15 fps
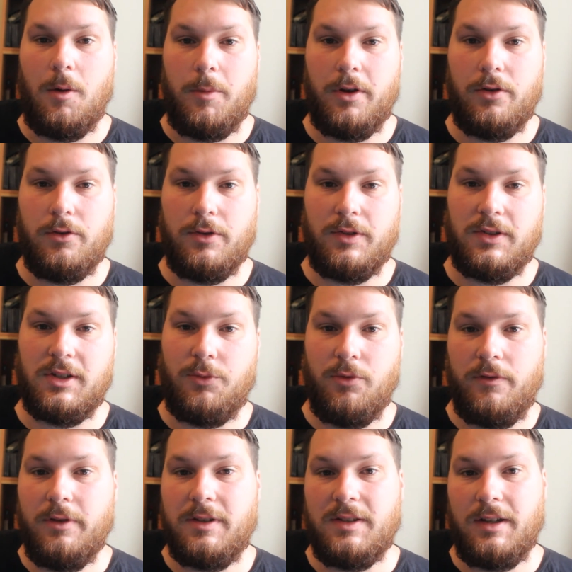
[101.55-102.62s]
because some
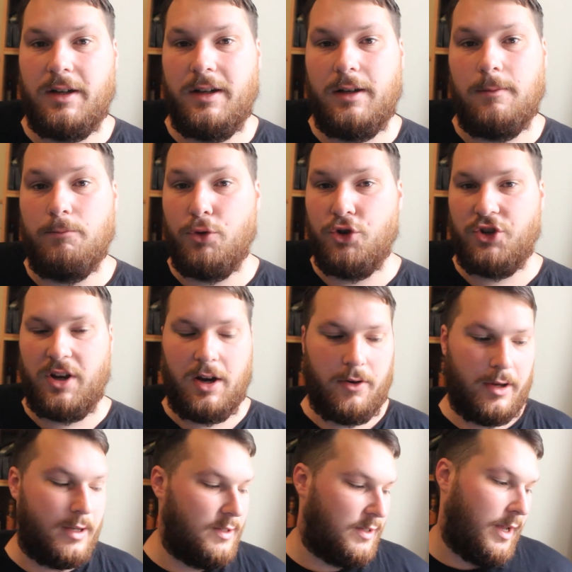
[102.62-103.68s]
of it's set in bush
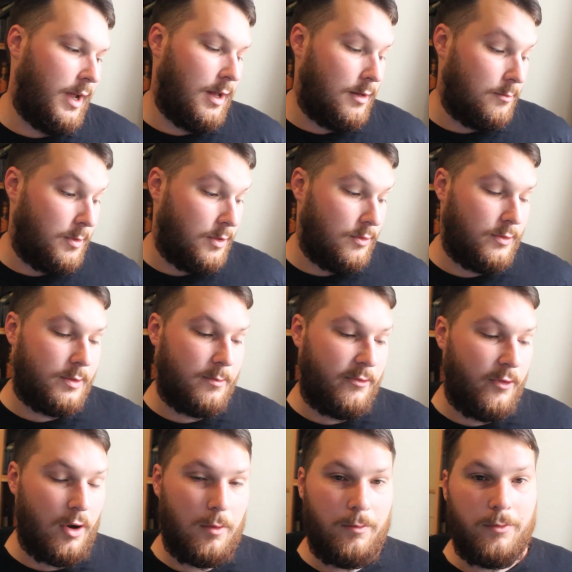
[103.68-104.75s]
areas, and because I'm
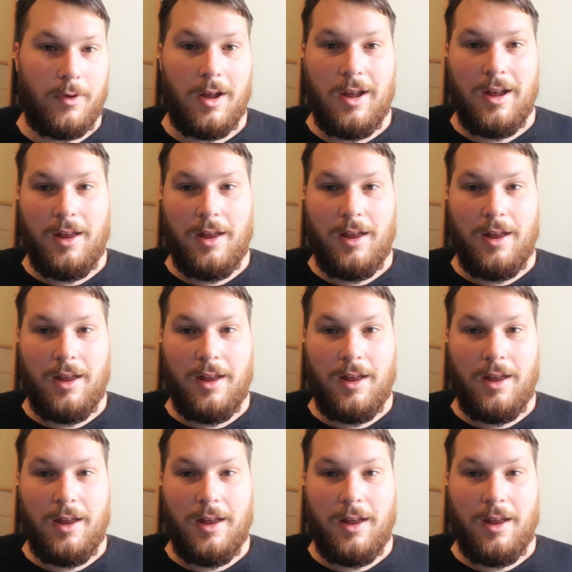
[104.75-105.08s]
from